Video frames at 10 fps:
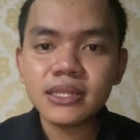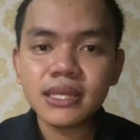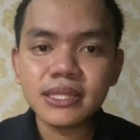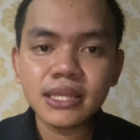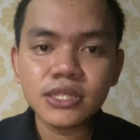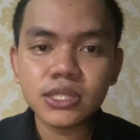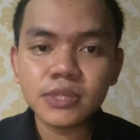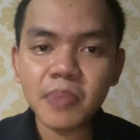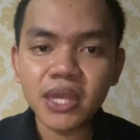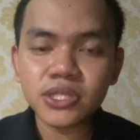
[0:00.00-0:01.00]
This is
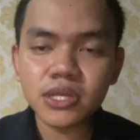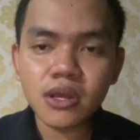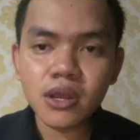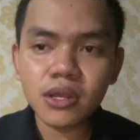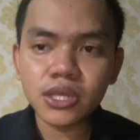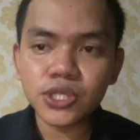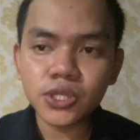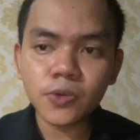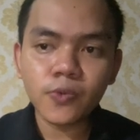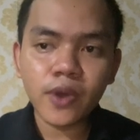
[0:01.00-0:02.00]
picture is
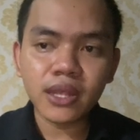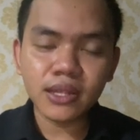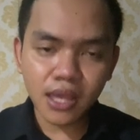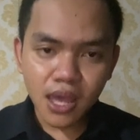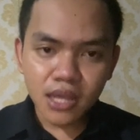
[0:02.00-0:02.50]
show when